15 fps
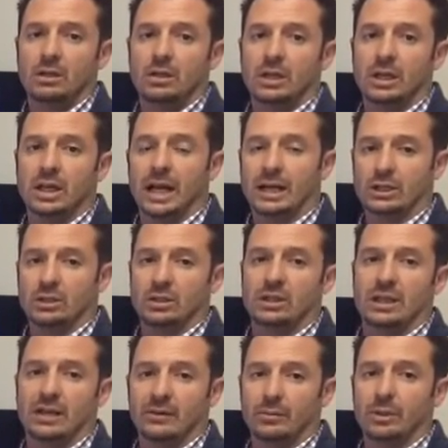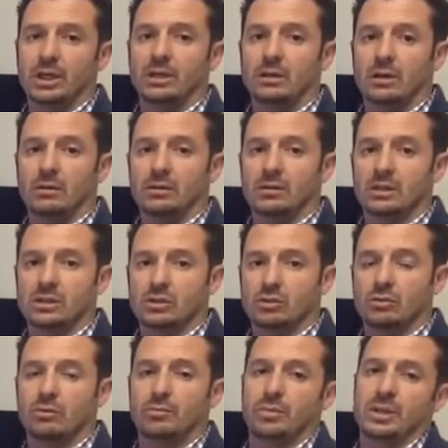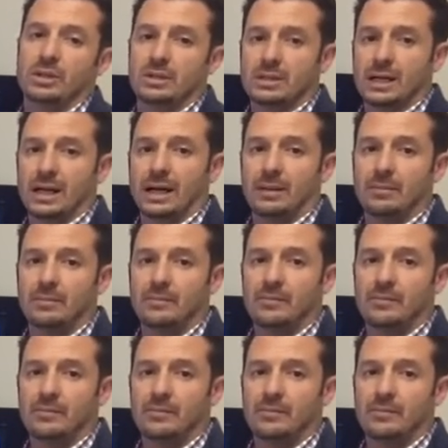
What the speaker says: and actually let everybody know that this crew beat the time,